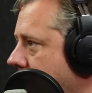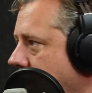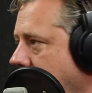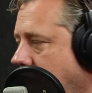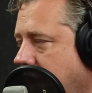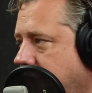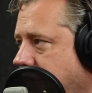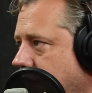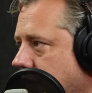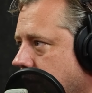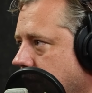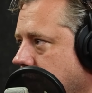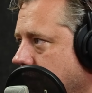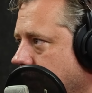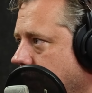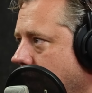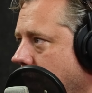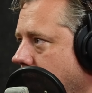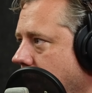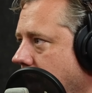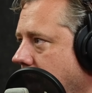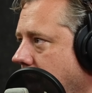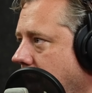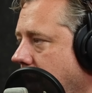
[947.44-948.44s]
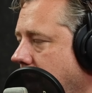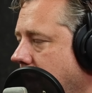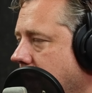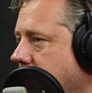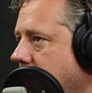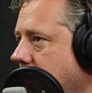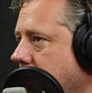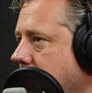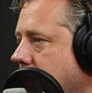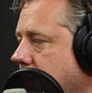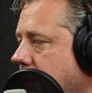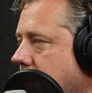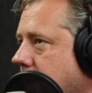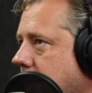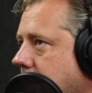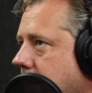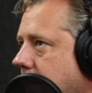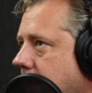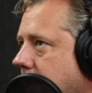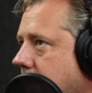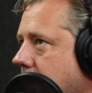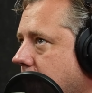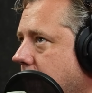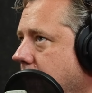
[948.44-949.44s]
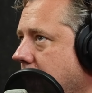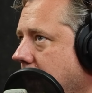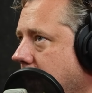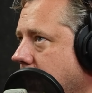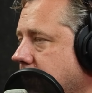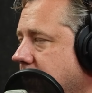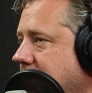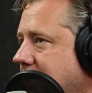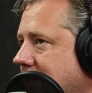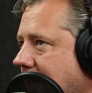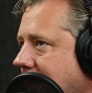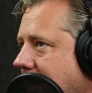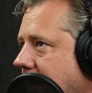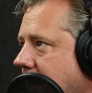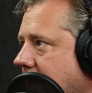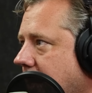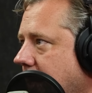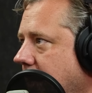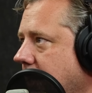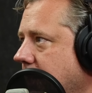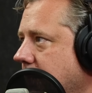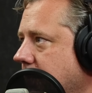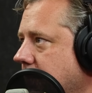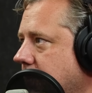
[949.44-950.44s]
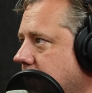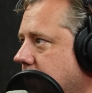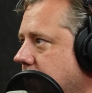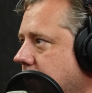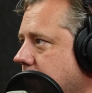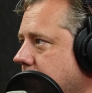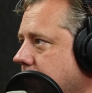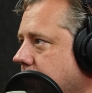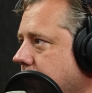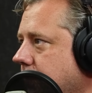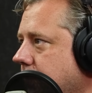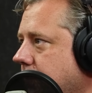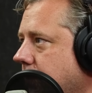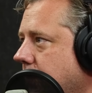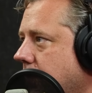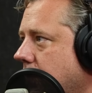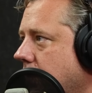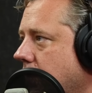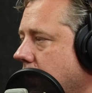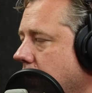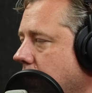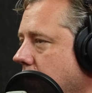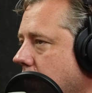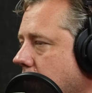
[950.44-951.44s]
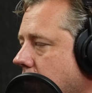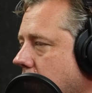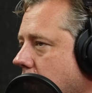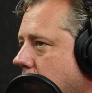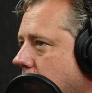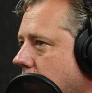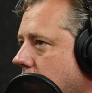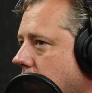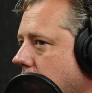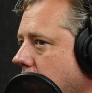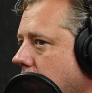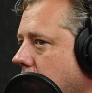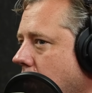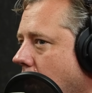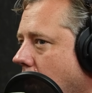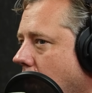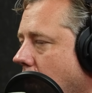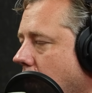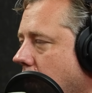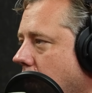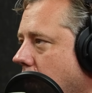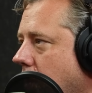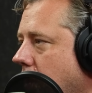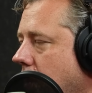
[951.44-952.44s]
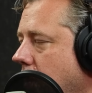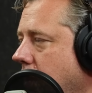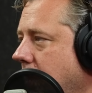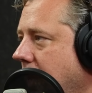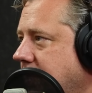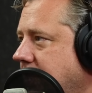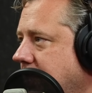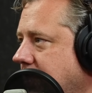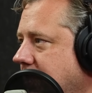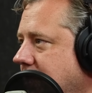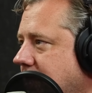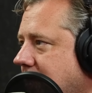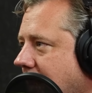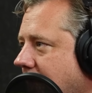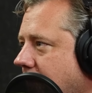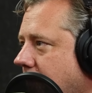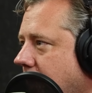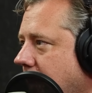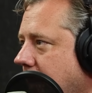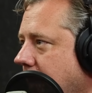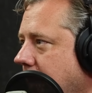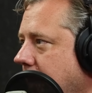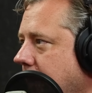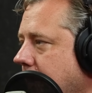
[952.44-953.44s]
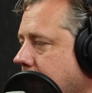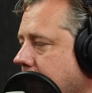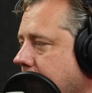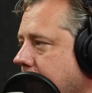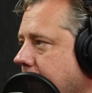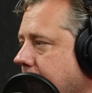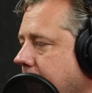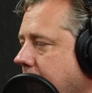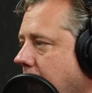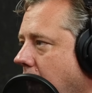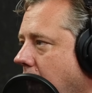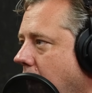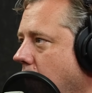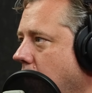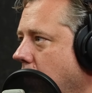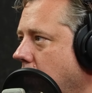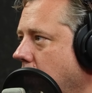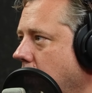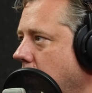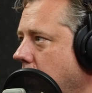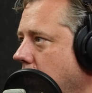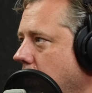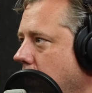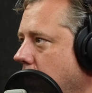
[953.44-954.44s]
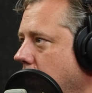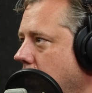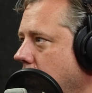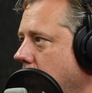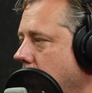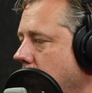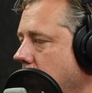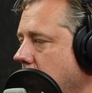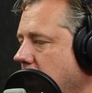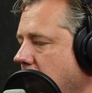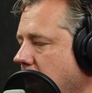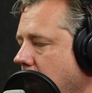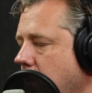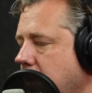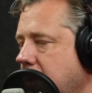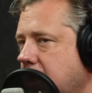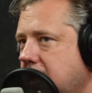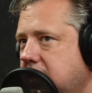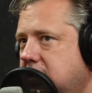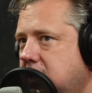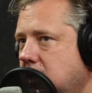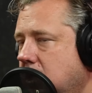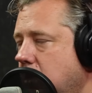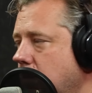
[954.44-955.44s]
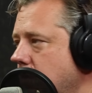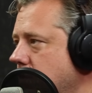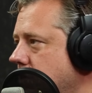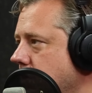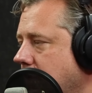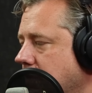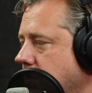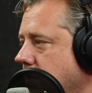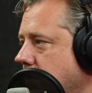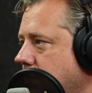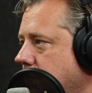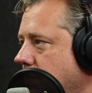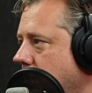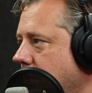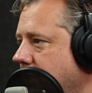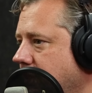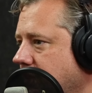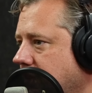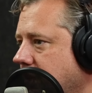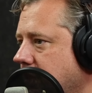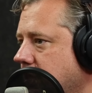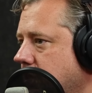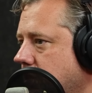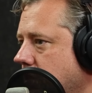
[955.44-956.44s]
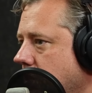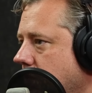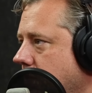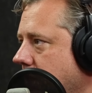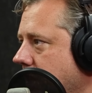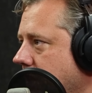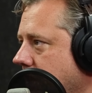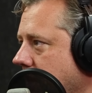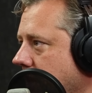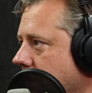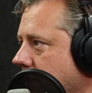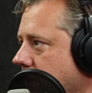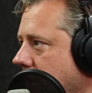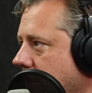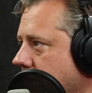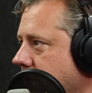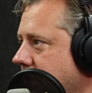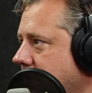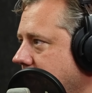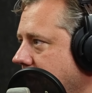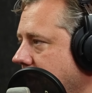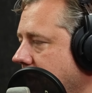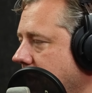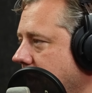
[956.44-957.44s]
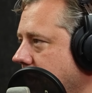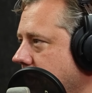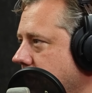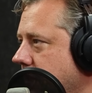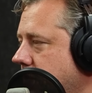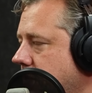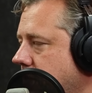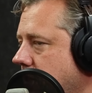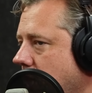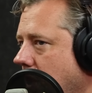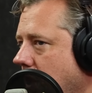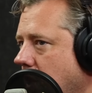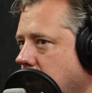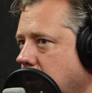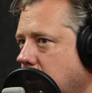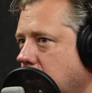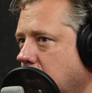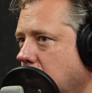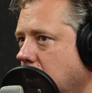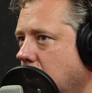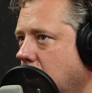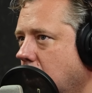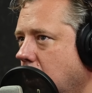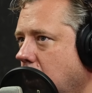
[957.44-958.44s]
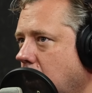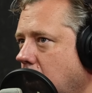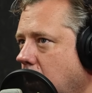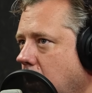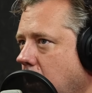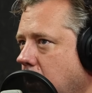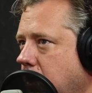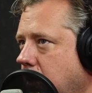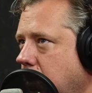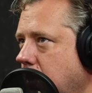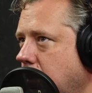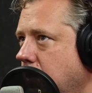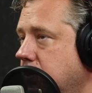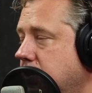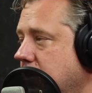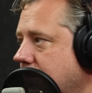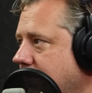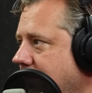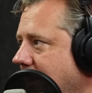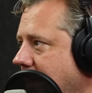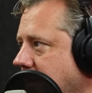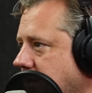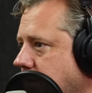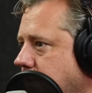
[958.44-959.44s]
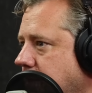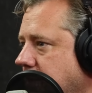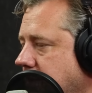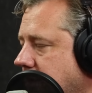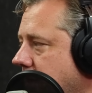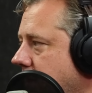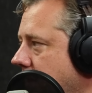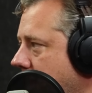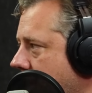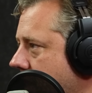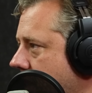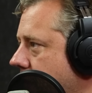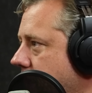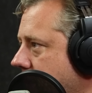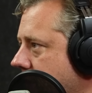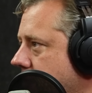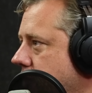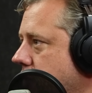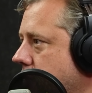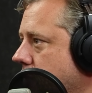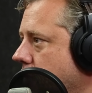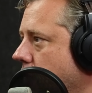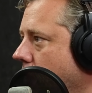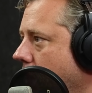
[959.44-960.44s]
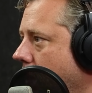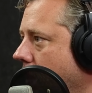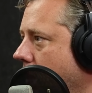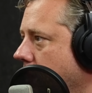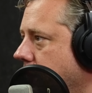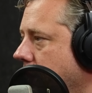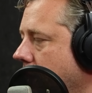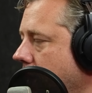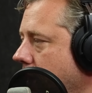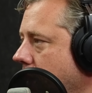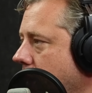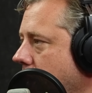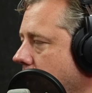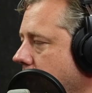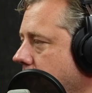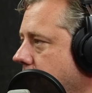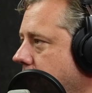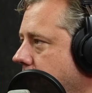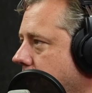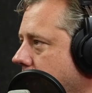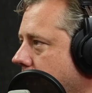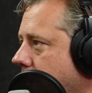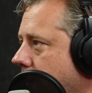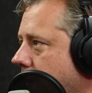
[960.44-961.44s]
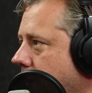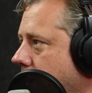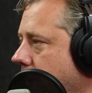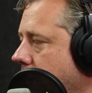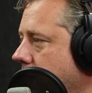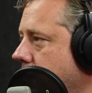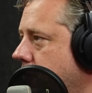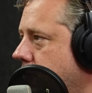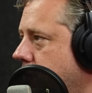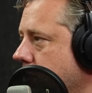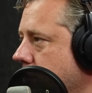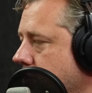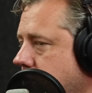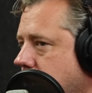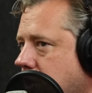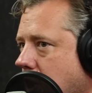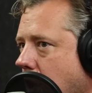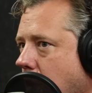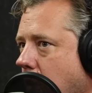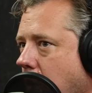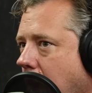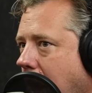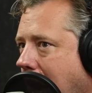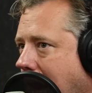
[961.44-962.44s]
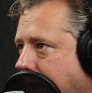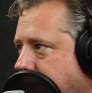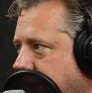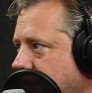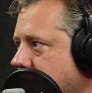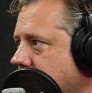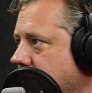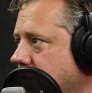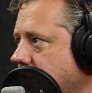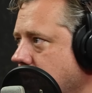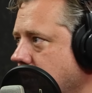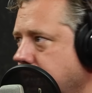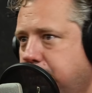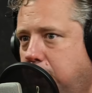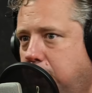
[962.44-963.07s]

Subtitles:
Yeah, I think they'll do it, and I think they'll see it as not necessarily, it's a huge amount of money for this summer. They'll see it as a huge investment in this squad that just so happened to